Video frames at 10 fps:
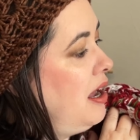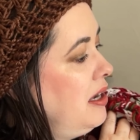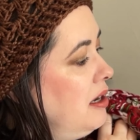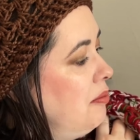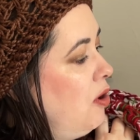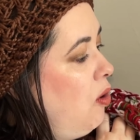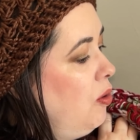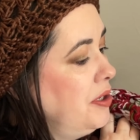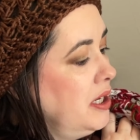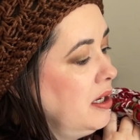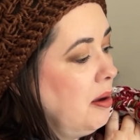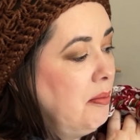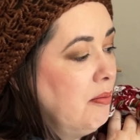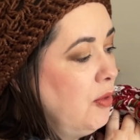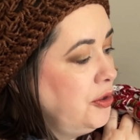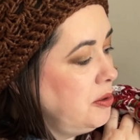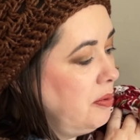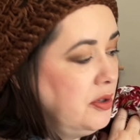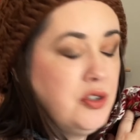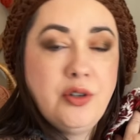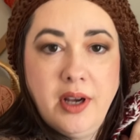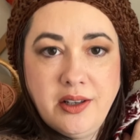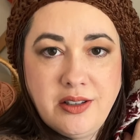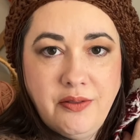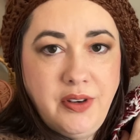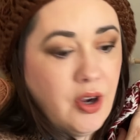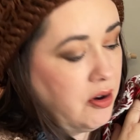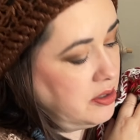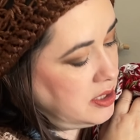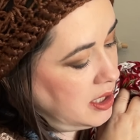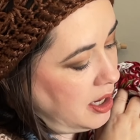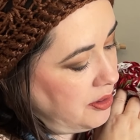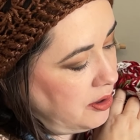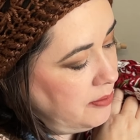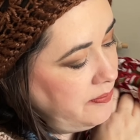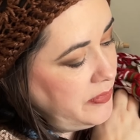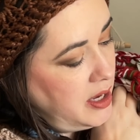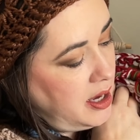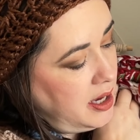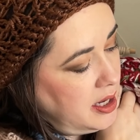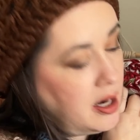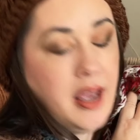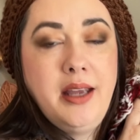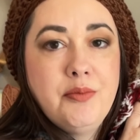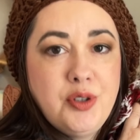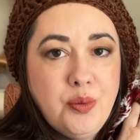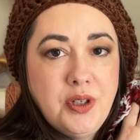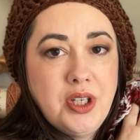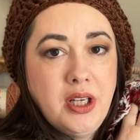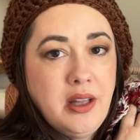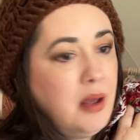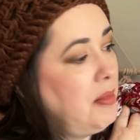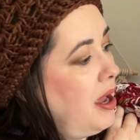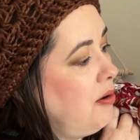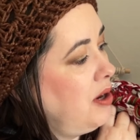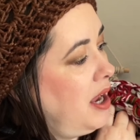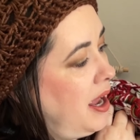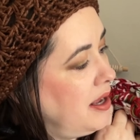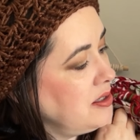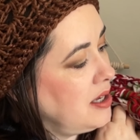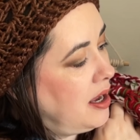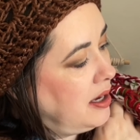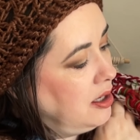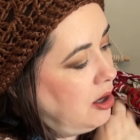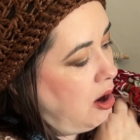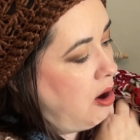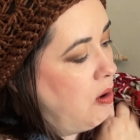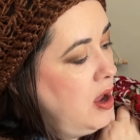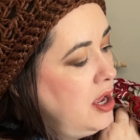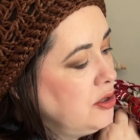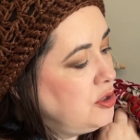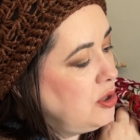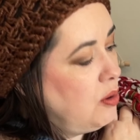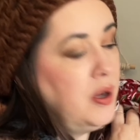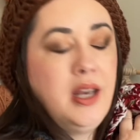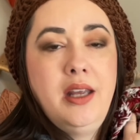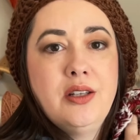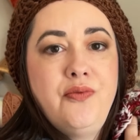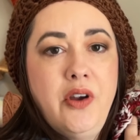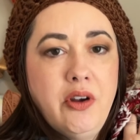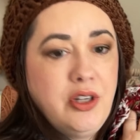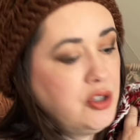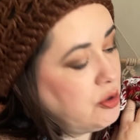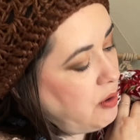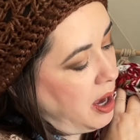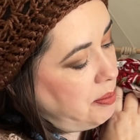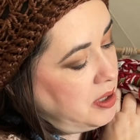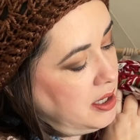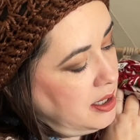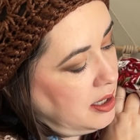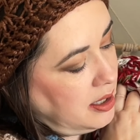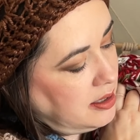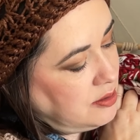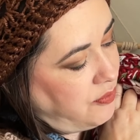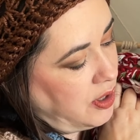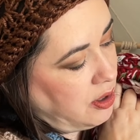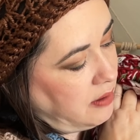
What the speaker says: am holding multiple strands of yarn together, and I am switching them out as I go. So it is very scrappy. It is very